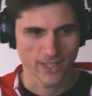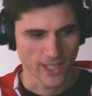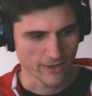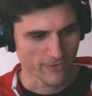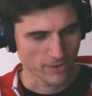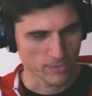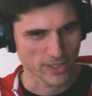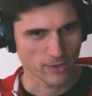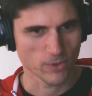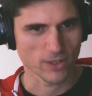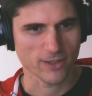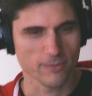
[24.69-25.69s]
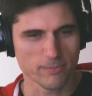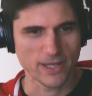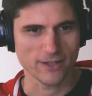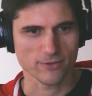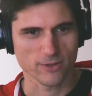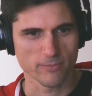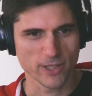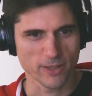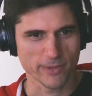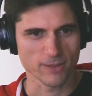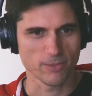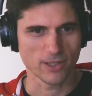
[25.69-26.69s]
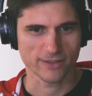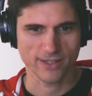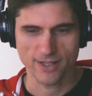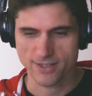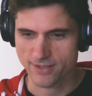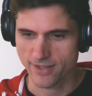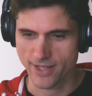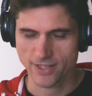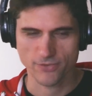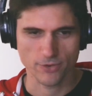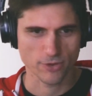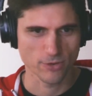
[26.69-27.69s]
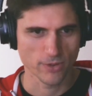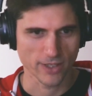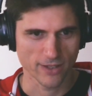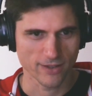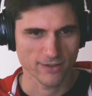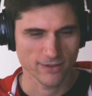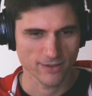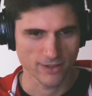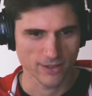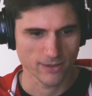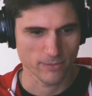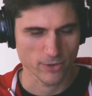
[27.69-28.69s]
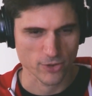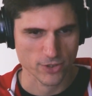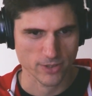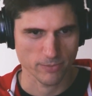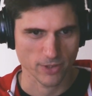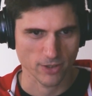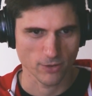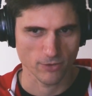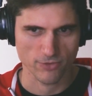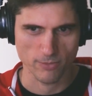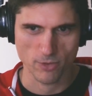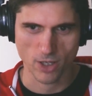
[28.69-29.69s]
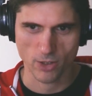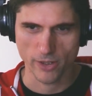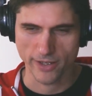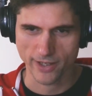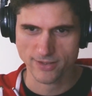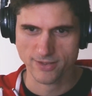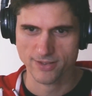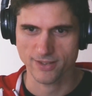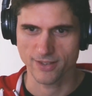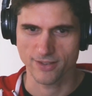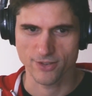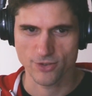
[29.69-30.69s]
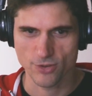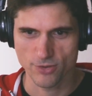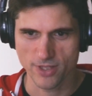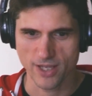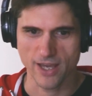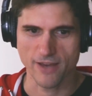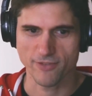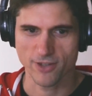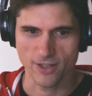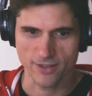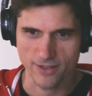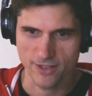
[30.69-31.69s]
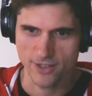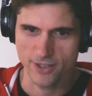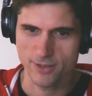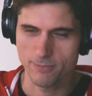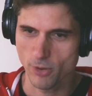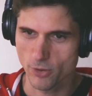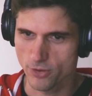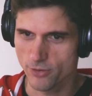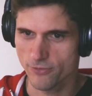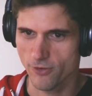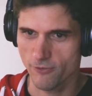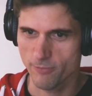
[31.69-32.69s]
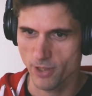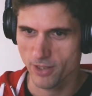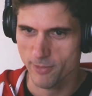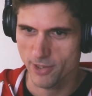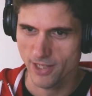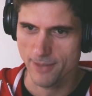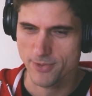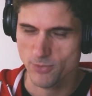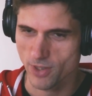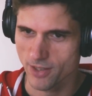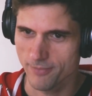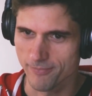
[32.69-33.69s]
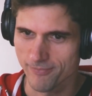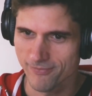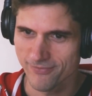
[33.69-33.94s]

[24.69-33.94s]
Hey everybody, welcome back to the Bare Metal Podcast. Thanks for tuning in. I'm your Ship to Code from RockOIX, and today I've got here Bo Doof of Polymer Labs. Welcome.